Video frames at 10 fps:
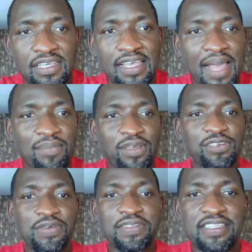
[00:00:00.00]
I'm going to
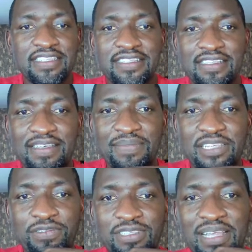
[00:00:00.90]
use this image
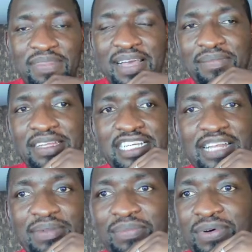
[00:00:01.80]
for something I'm writing in
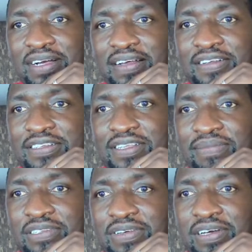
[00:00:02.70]
my book. So I'm
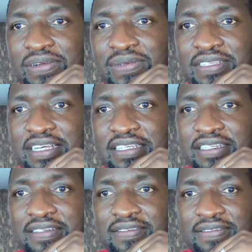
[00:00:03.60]
just going to close that.
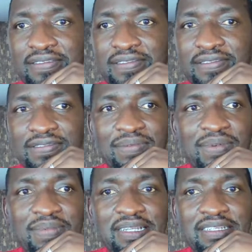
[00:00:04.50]
One
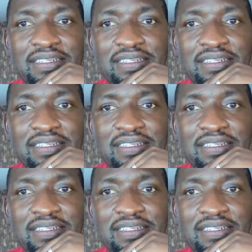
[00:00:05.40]
moment.